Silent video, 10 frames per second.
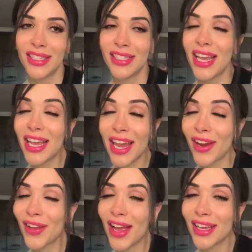take care,
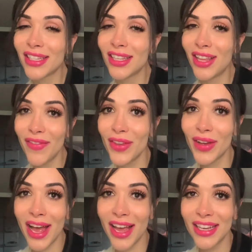you guys. I love you
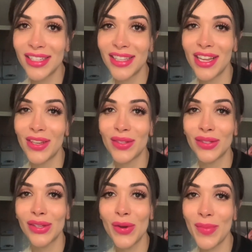guys. Thank you
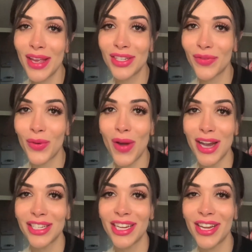so much for
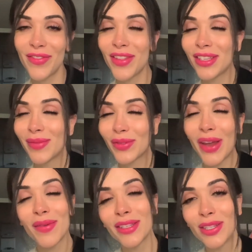watching and for the
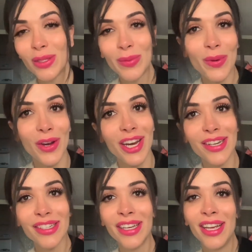subscribers and the support.
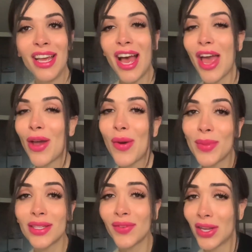I hope
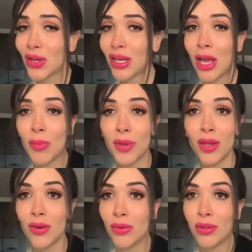this video can help
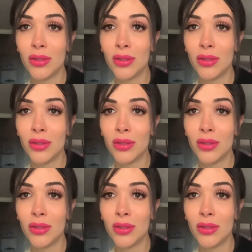you.